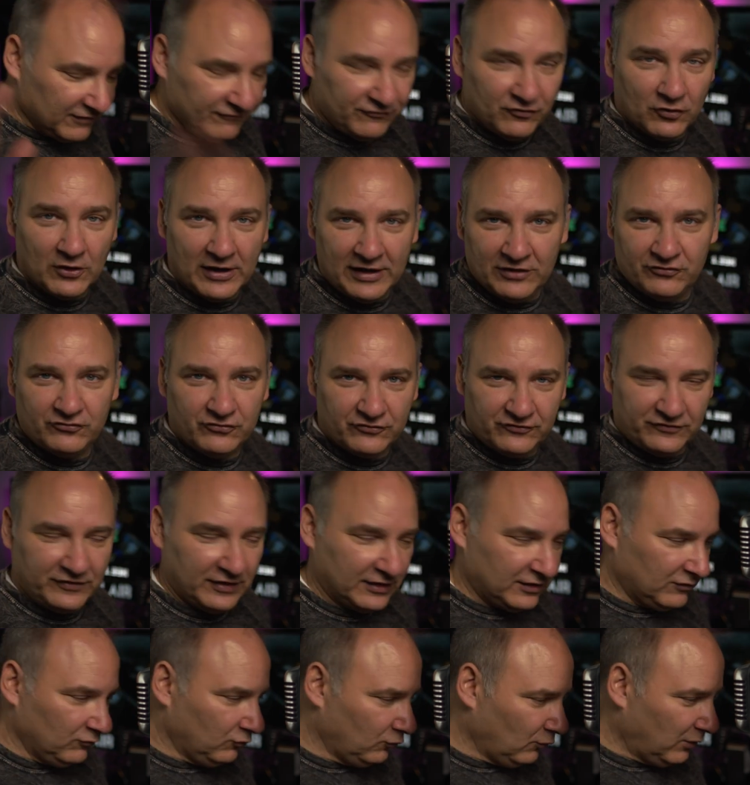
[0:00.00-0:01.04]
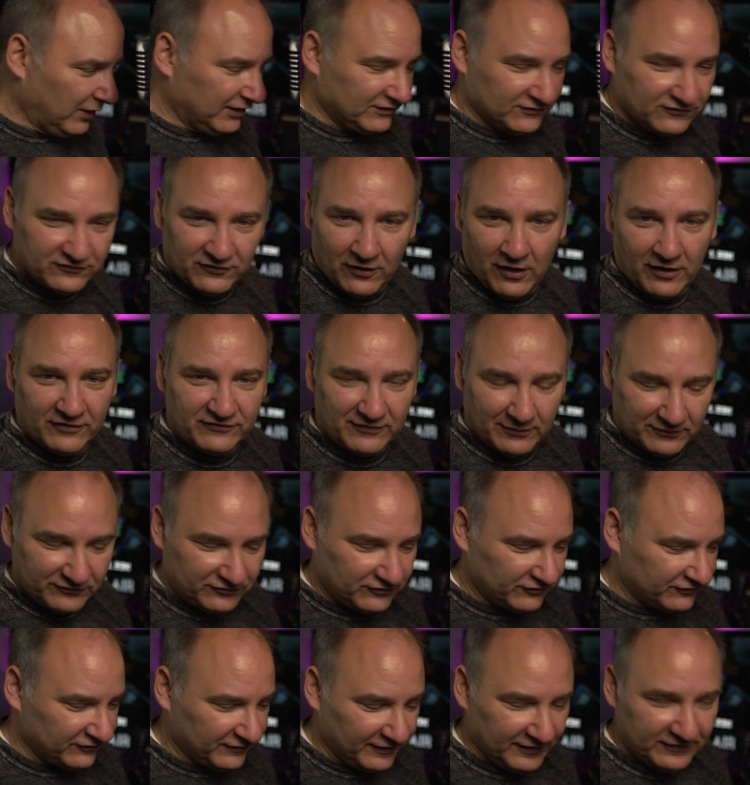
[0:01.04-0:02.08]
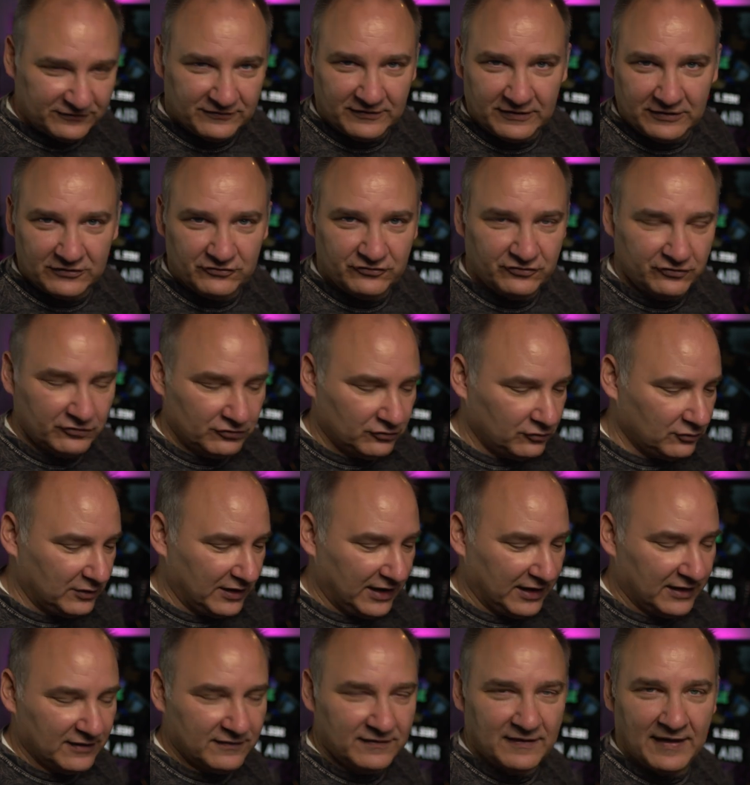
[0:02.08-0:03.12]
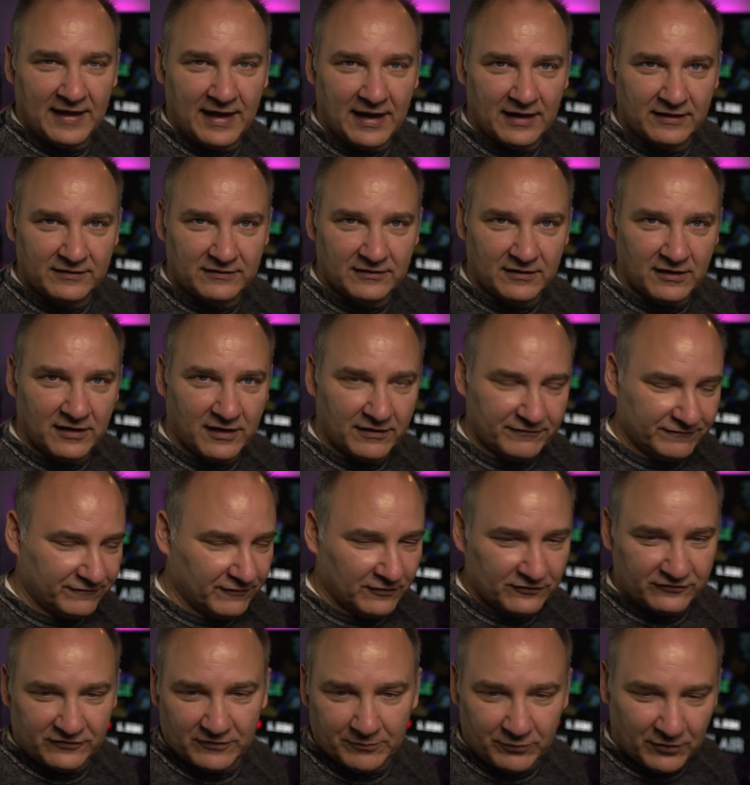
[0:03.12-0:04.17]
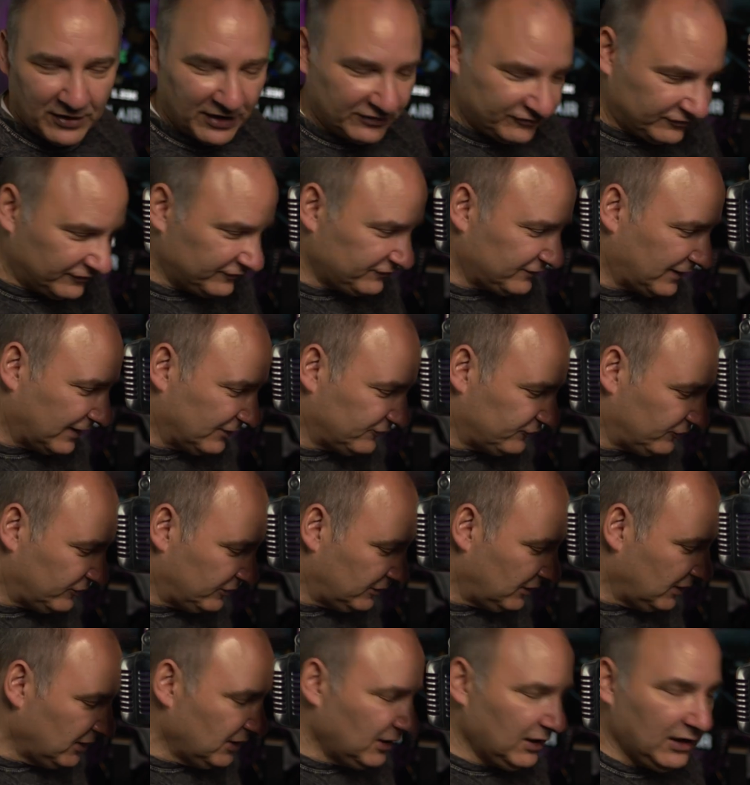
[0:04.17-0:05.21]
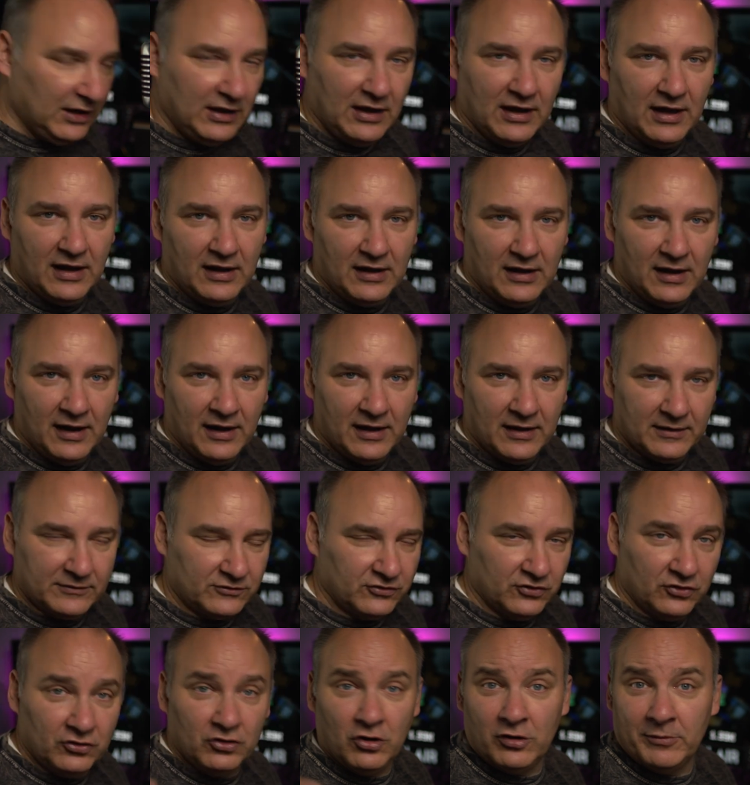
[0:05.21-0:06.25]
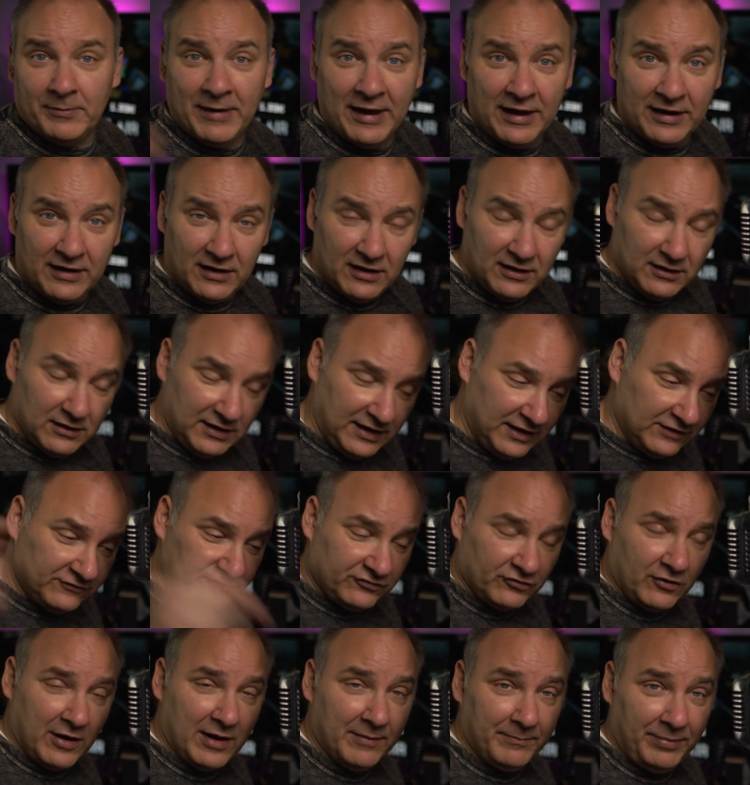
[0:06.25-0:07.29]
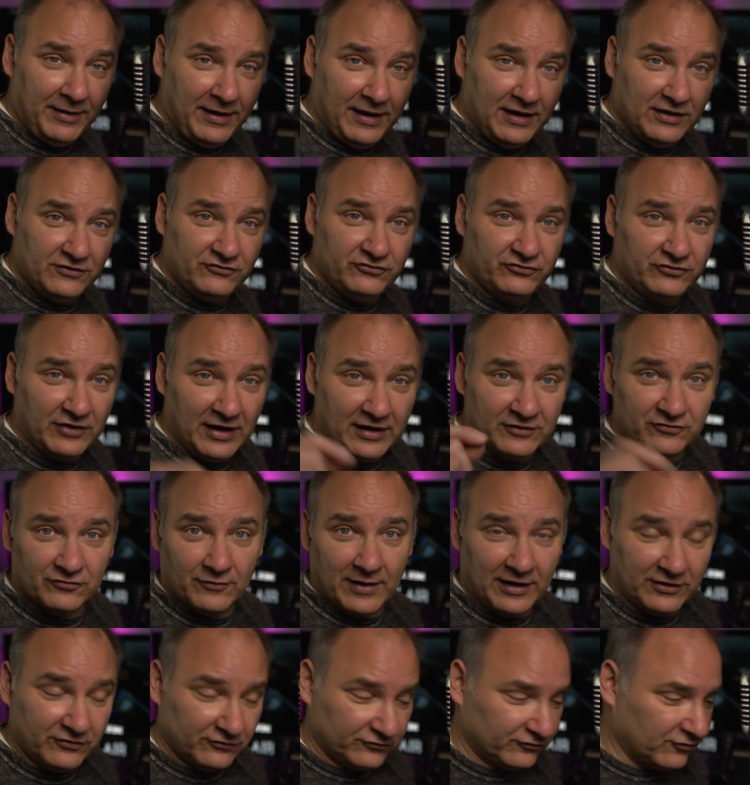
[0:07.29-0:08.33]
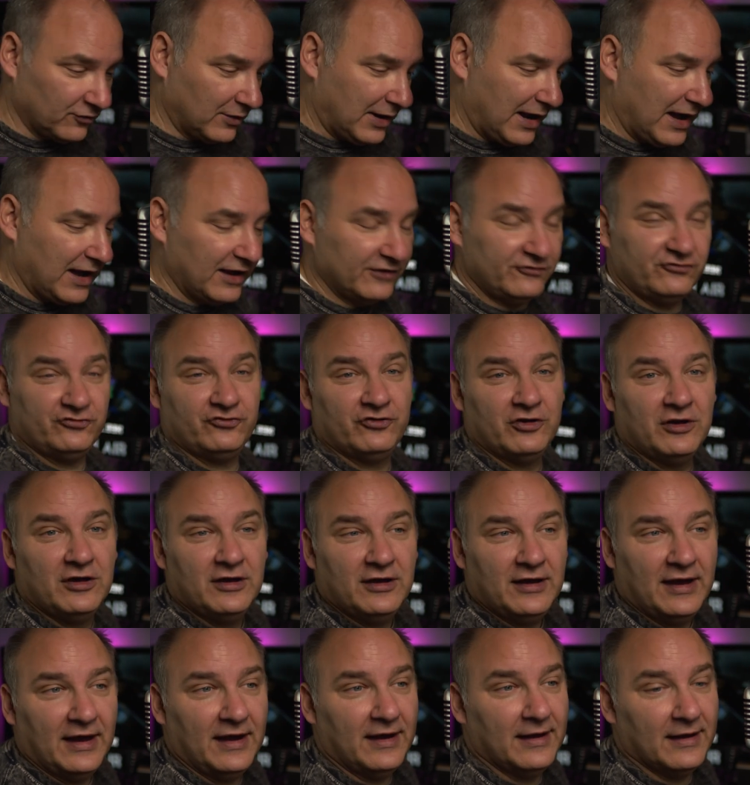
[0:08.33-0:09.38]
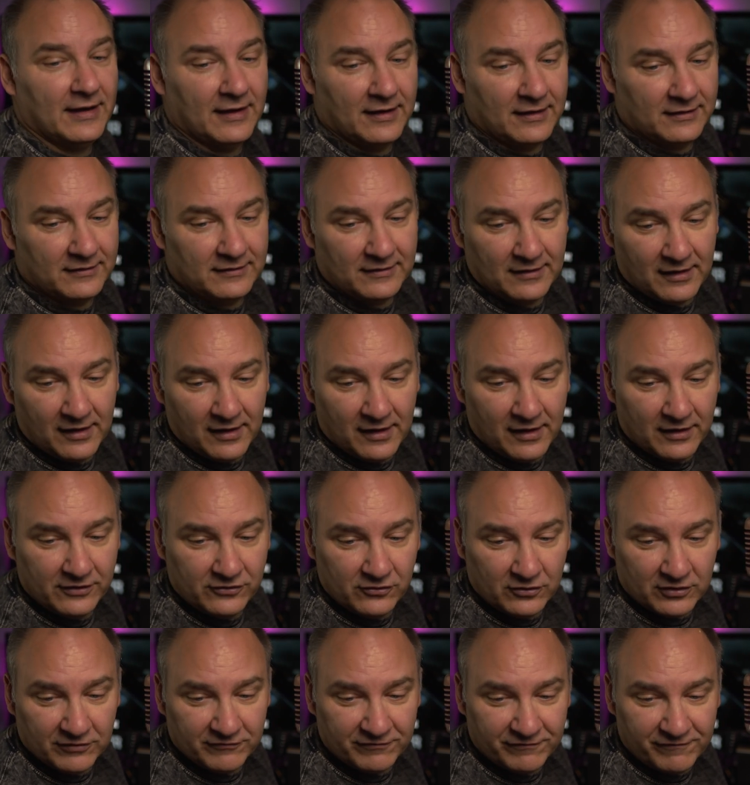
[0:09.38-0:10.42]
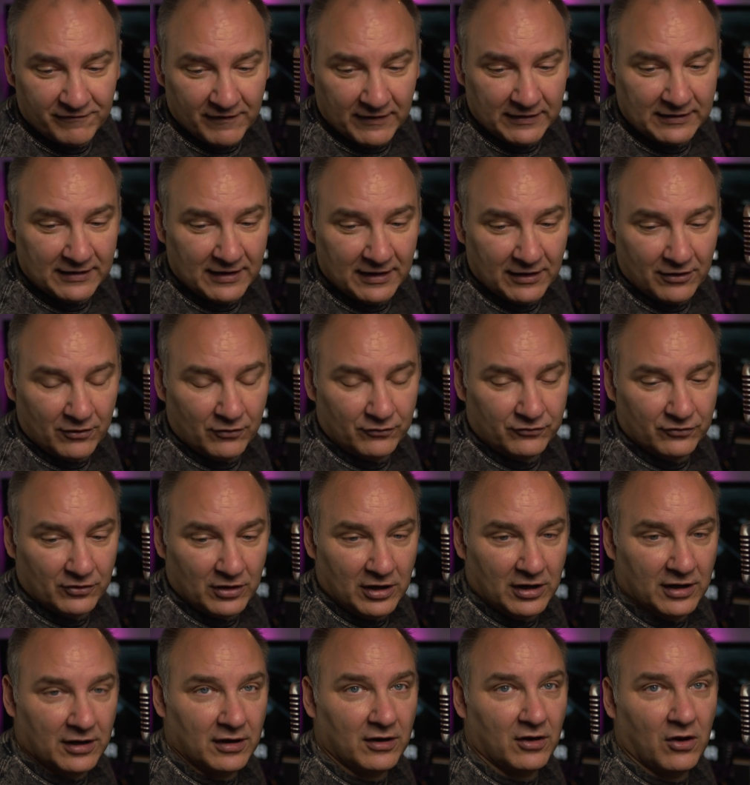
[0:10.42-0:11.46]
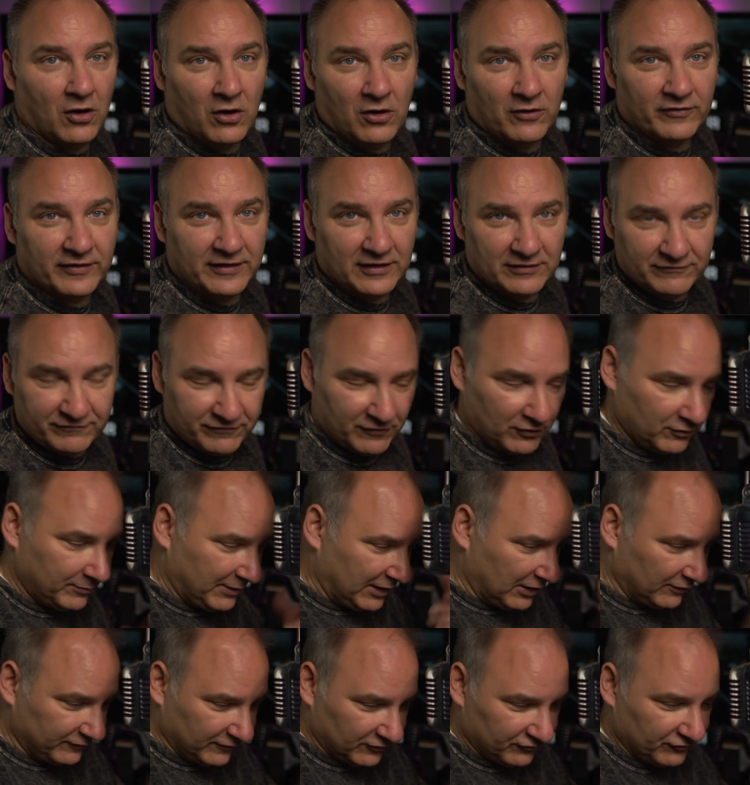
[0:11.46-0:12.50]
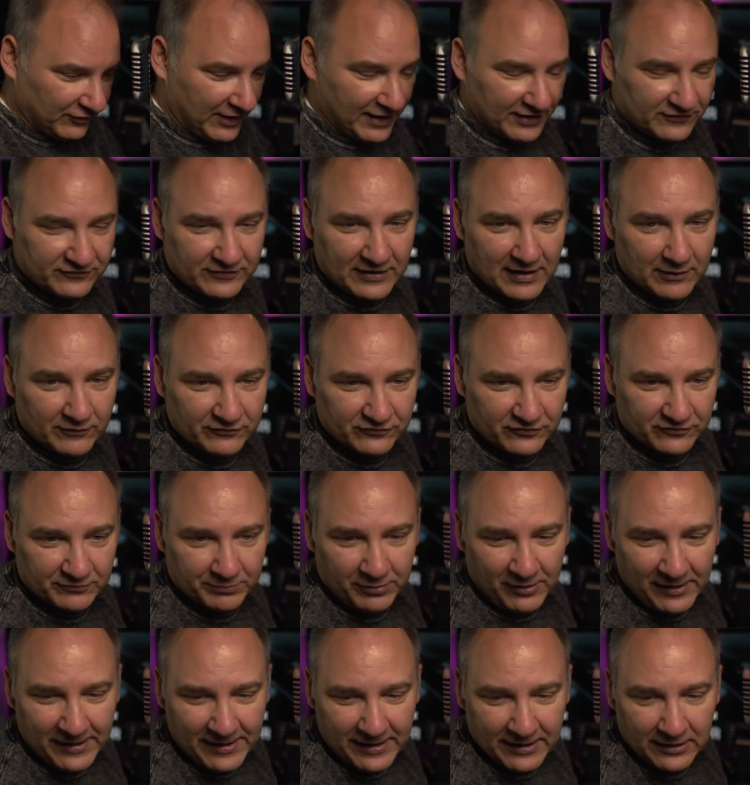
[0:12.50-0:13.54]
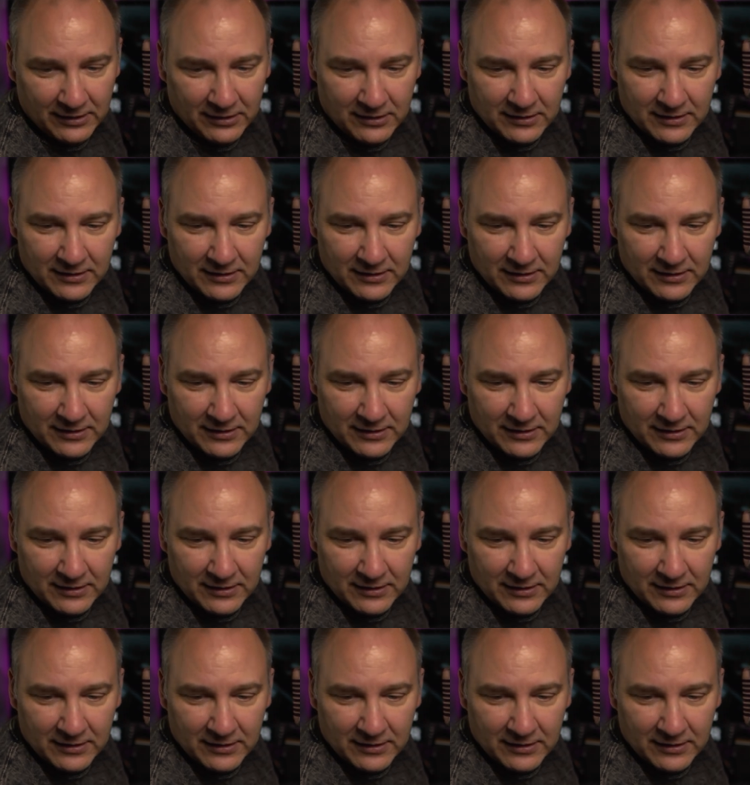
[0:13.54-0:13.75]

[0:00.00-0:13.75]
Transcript: if you're interested in what songs I was just listening to in that first impression section, you can go to my Instagram page at Director's Garage, and you can find out all the info about the tracks that I was just playing.